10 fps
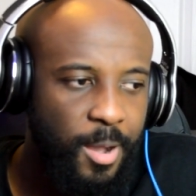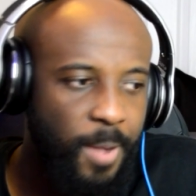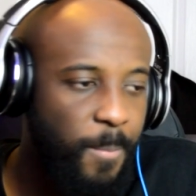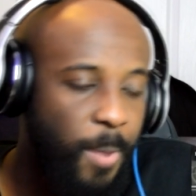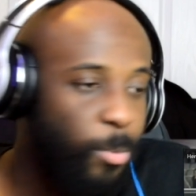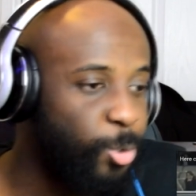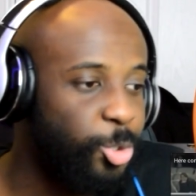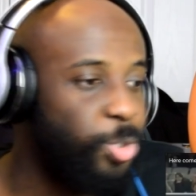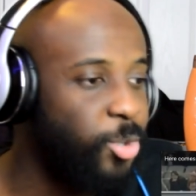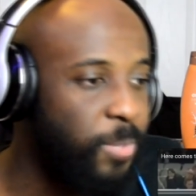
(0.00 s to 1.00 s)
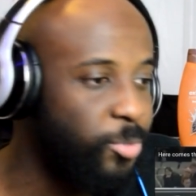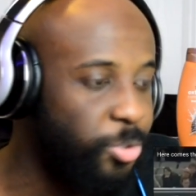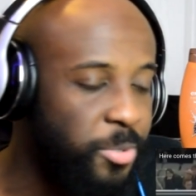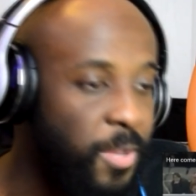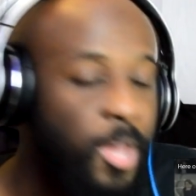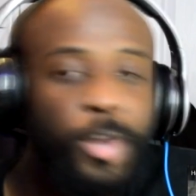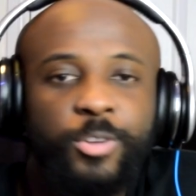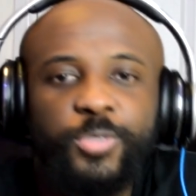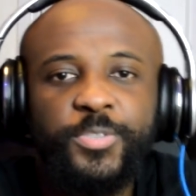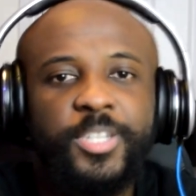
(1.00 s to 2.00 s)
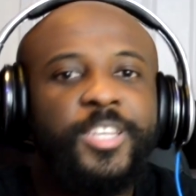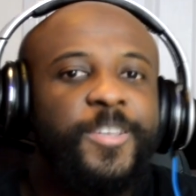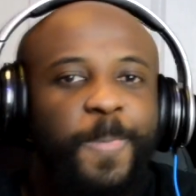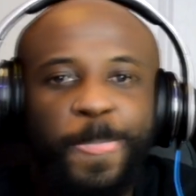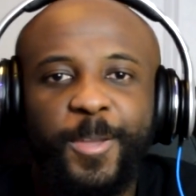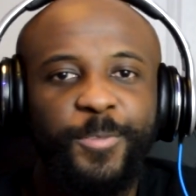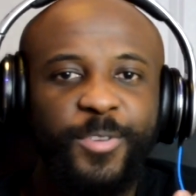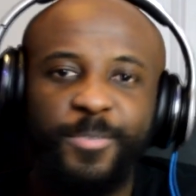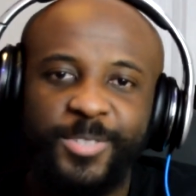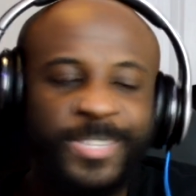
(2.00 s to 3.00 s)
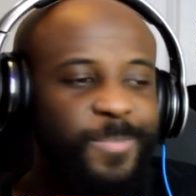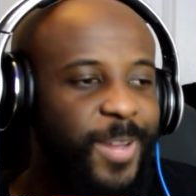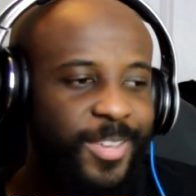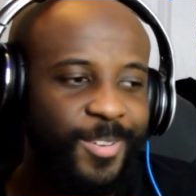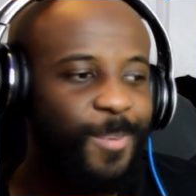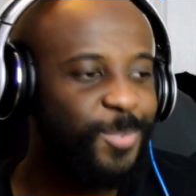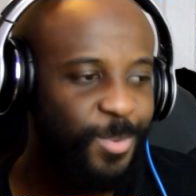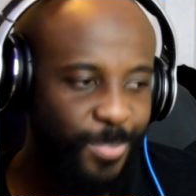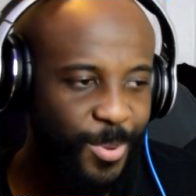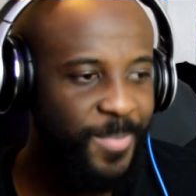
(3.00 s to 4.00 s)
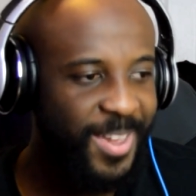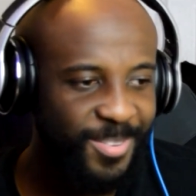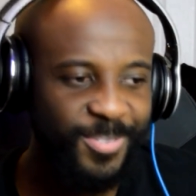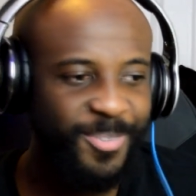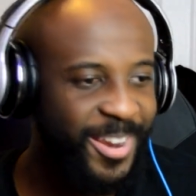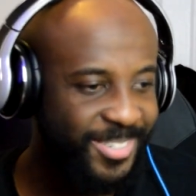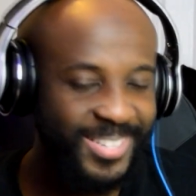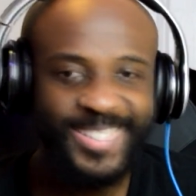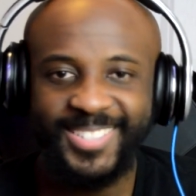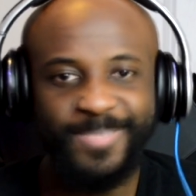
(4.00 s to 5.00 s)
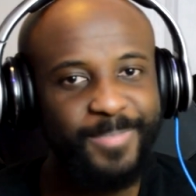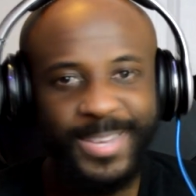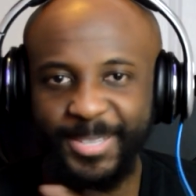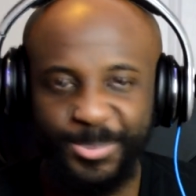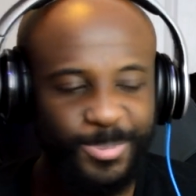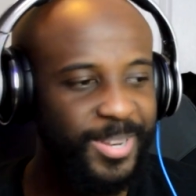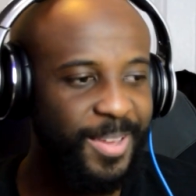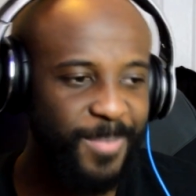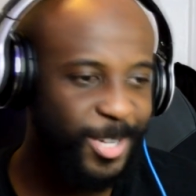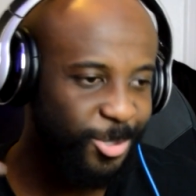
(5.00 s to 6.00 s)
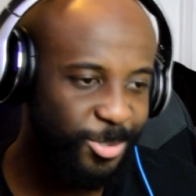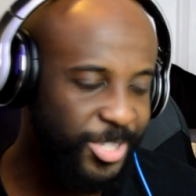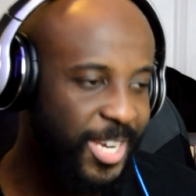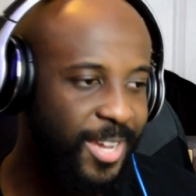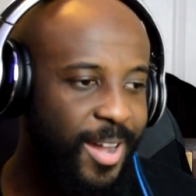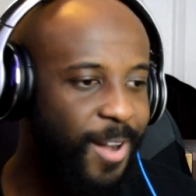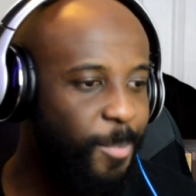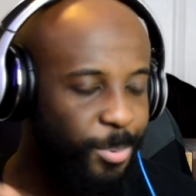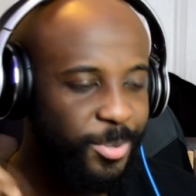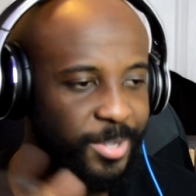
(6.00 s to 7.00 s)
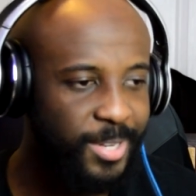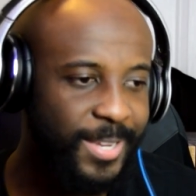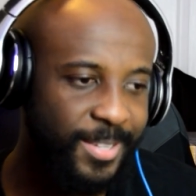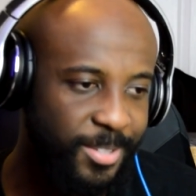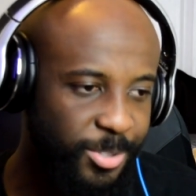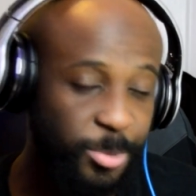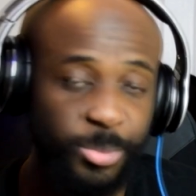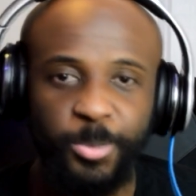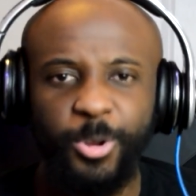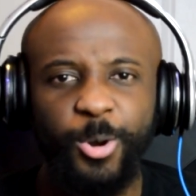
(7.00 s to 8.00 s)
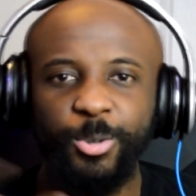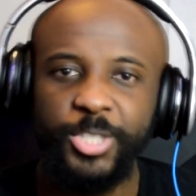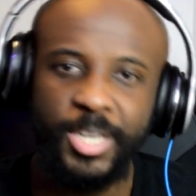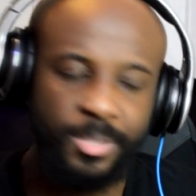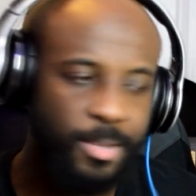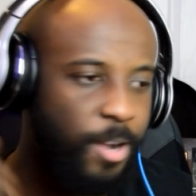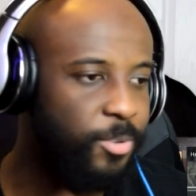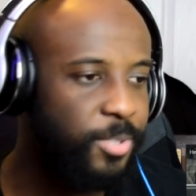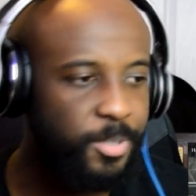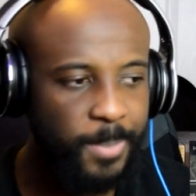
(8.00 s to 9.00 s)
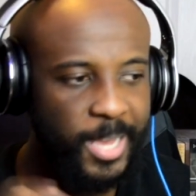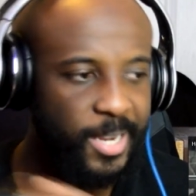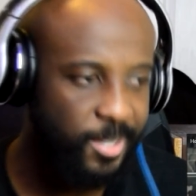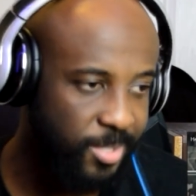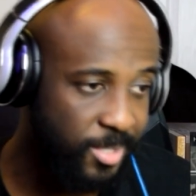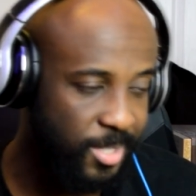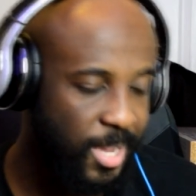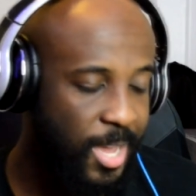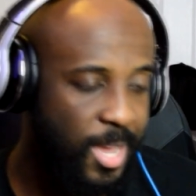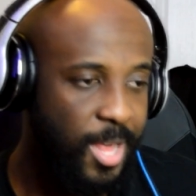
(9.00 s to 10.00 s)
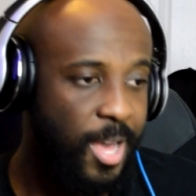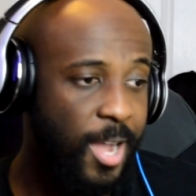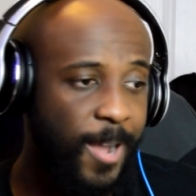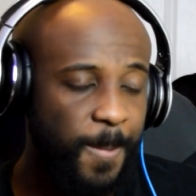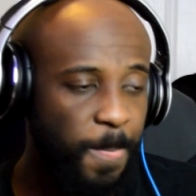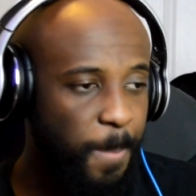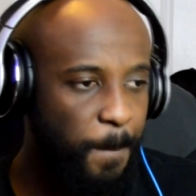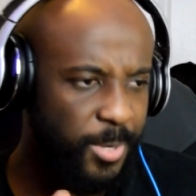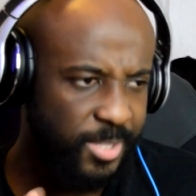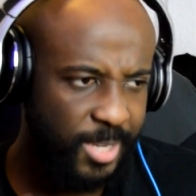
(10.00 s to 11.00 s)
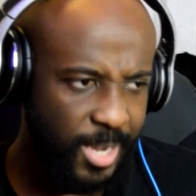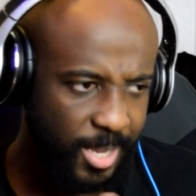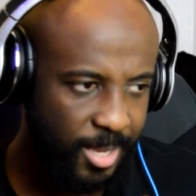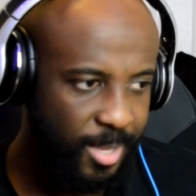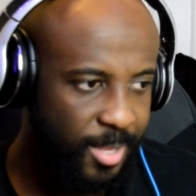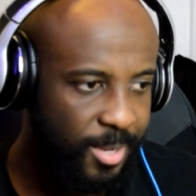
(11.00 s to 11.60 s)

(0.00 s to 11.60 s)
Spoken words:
I'm not sure. I'm just trying to, because obviously if you haven't seen my Here Comes the Boom NFL reaction, that's the maddest one. Like, make sure you check. I'll put in the link in the description below, or check on the playlists. But it's like,